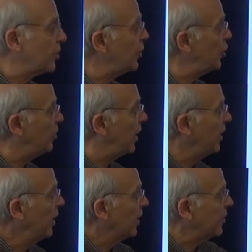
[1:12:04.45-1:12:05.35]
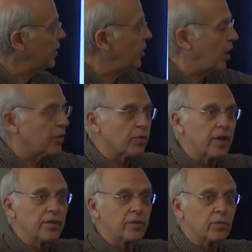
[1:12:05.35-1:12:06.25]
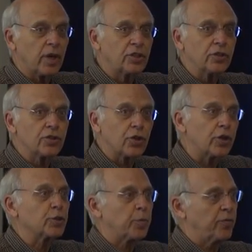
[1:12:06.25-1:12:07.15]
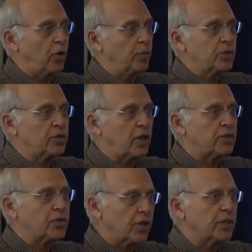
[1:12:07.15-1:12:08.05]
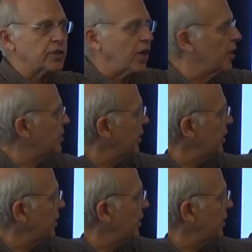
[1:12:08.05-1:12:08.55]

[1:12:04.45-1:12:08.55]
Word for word: in Cuba, they taught, the Russian circus performers taught circus arts